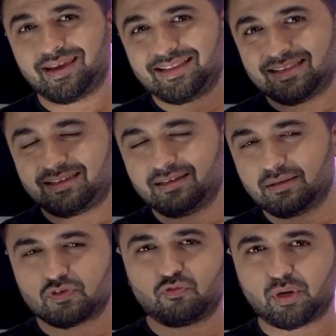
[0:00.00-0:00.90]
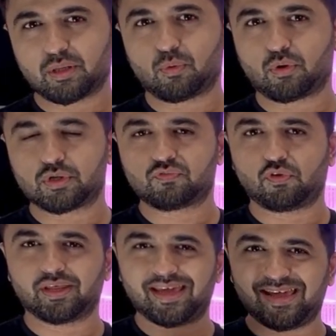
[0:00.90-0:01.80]
in terms of motherboards,
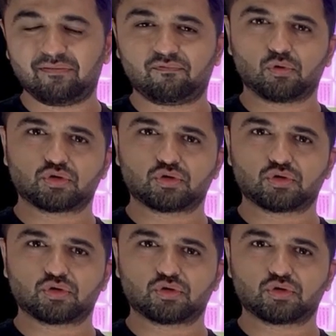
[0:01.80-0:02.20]
for the AM4